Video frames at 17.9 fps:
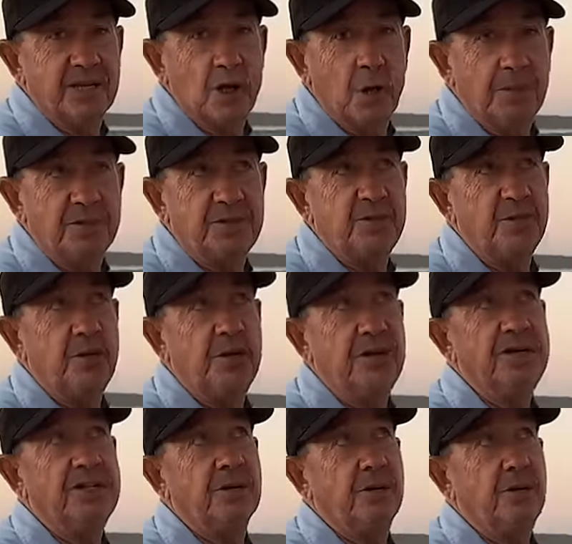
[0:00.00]
the
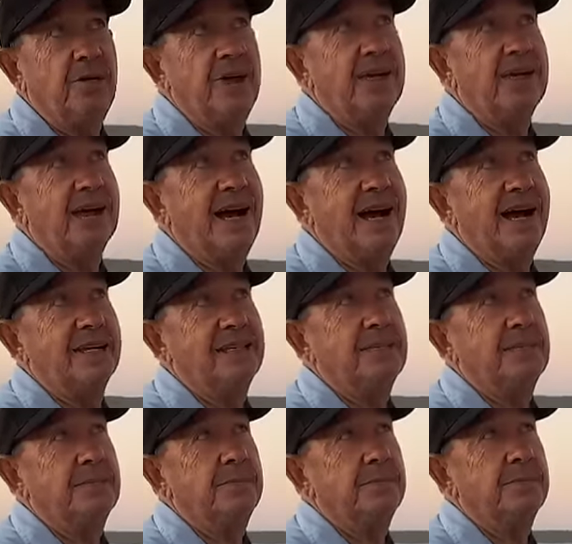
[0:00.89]
opportunity to
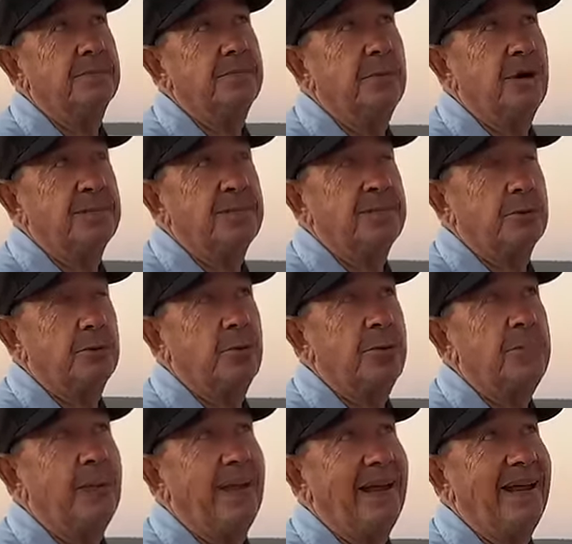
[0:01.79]
recast my
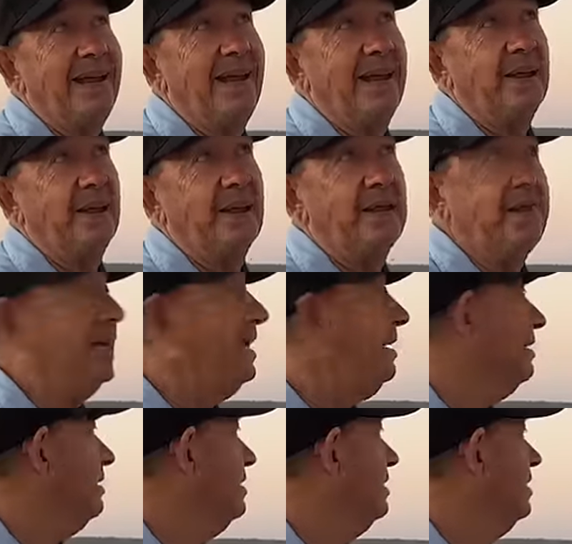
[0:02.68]
squid bait out, I think.
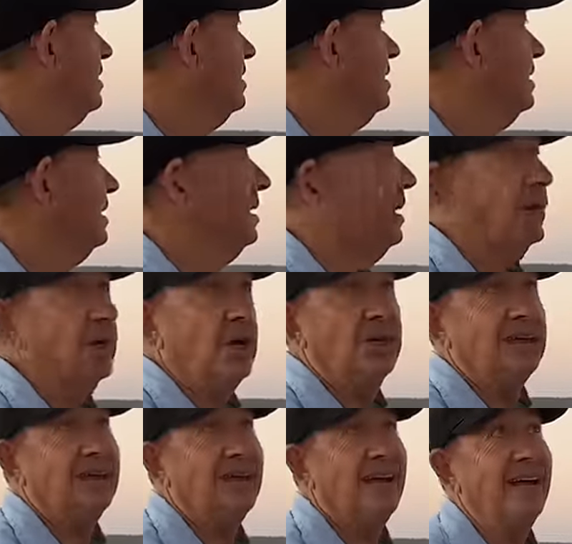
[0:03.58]
I'd
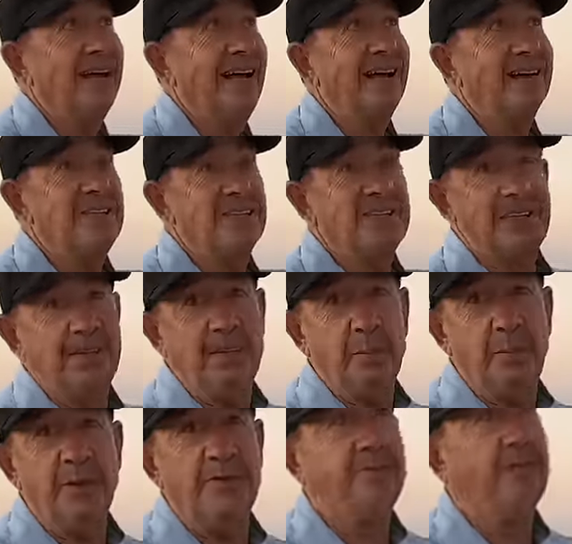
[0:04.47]
like to get it out just a
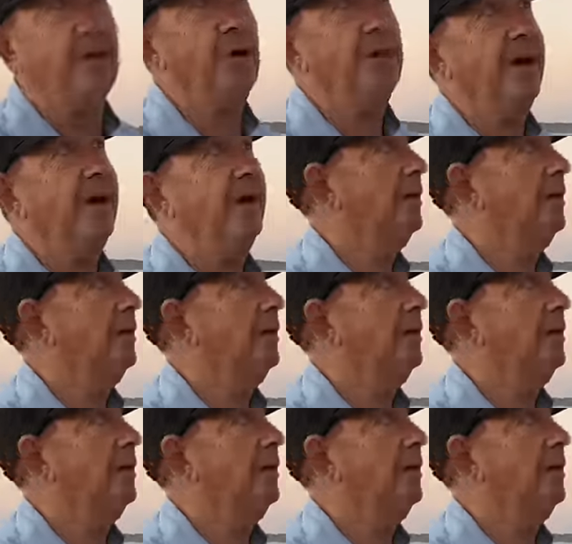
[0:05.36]
little bit further.